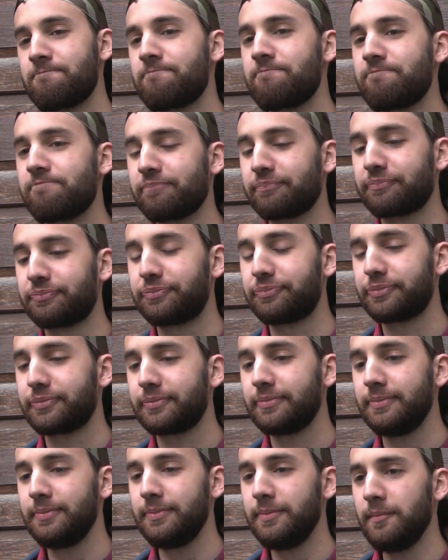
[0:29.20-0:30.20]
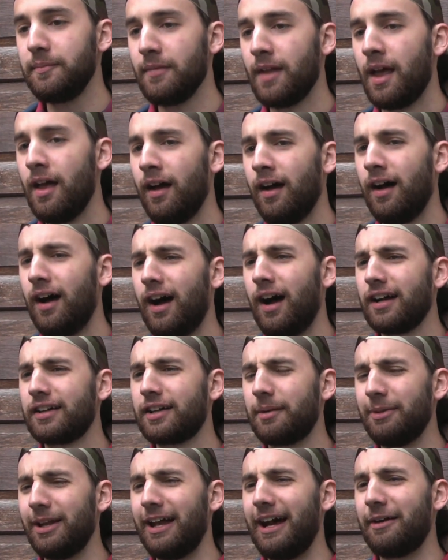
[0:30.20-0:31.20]
how long you been out here, Mitchell? Uh, a
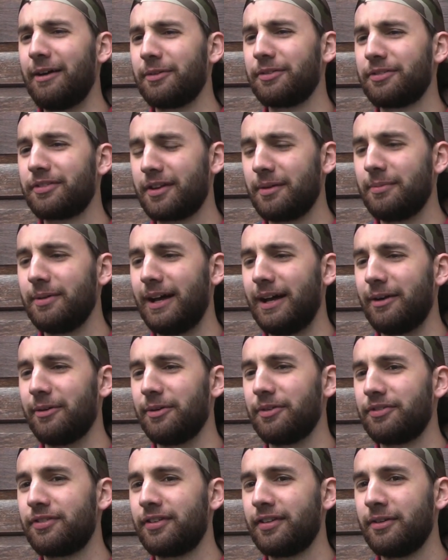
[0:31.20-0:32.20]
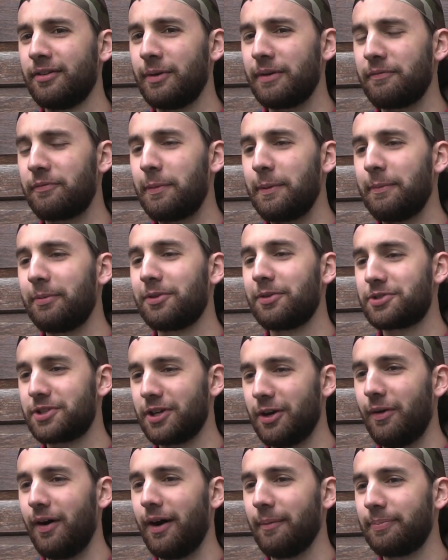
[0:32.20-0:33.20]
couple hours, a couple hours, waiting for people to
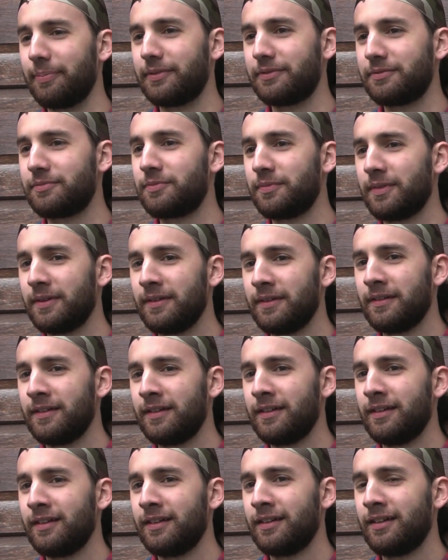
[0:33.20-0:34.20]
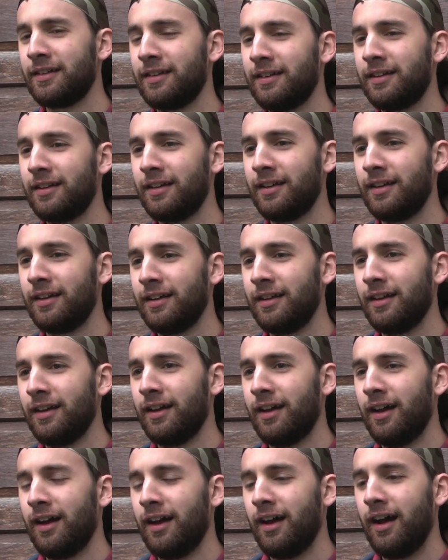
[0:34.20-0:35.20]
show up. You really think anyone's going to come out
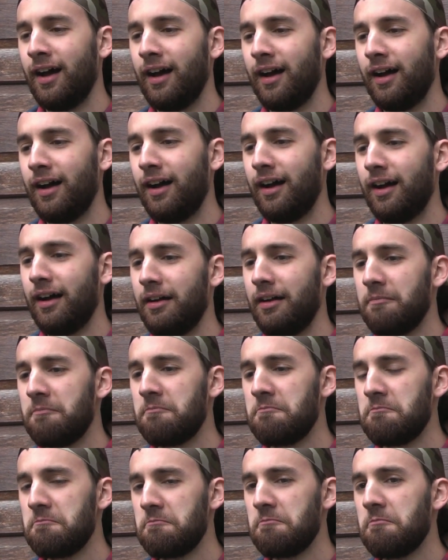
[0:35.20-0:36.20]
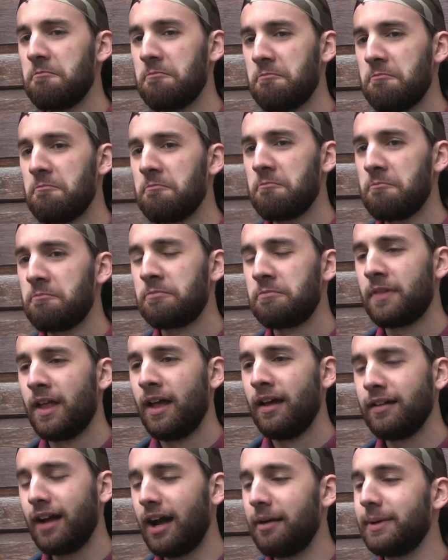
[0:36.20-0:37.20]
for a, you know, locked door?
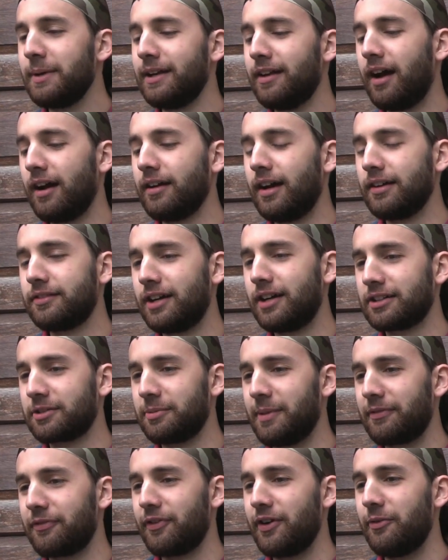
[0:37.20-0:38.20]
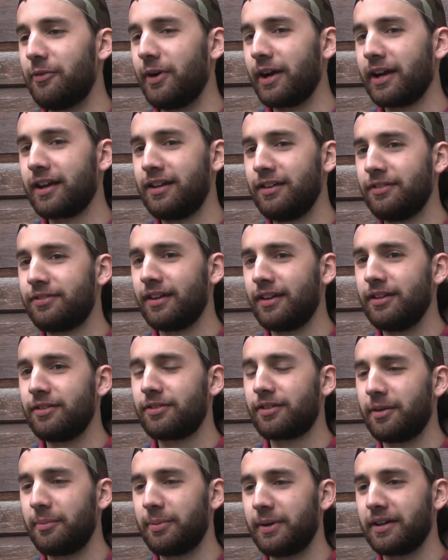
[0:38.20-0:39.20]
Yeah, I mean, I, I talked to my friend Rick. He said
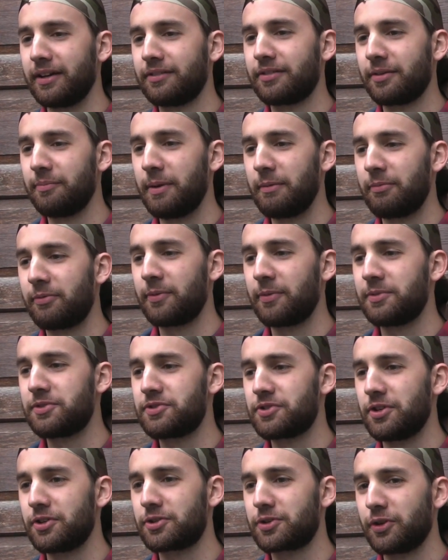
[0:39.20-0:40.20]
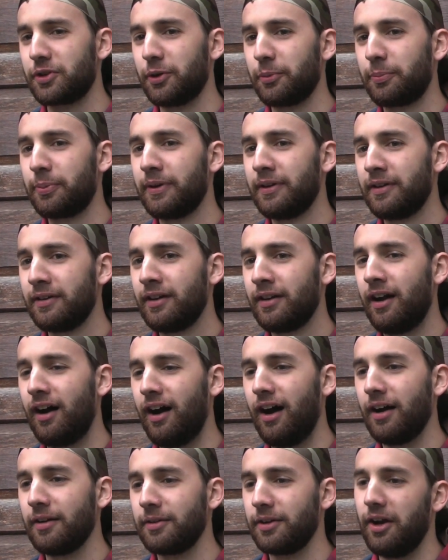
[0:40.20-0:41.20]
he's going to bring some people from his church group.
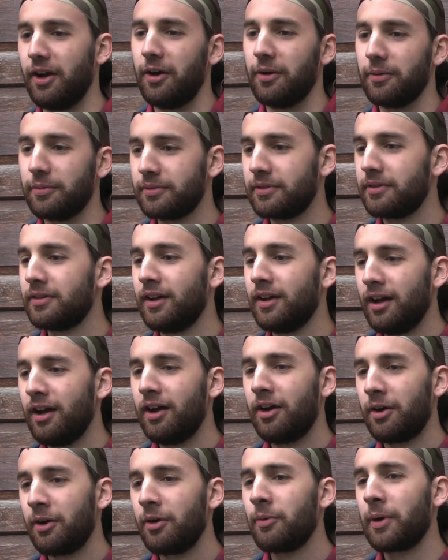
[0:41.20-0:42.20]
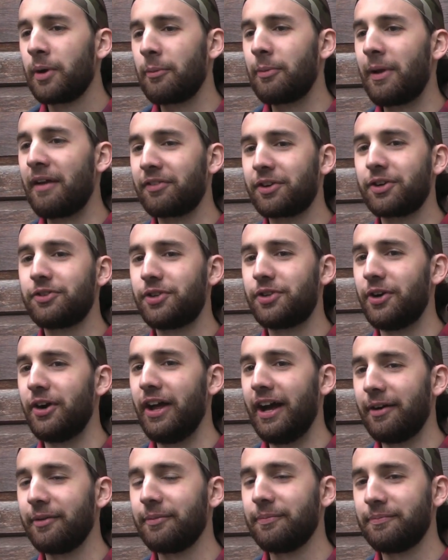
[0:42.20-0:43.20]
Uh, you know, we hope to have a good
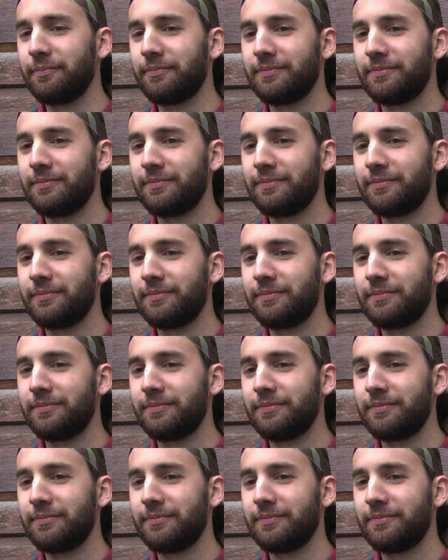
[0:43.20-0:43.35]
turnout.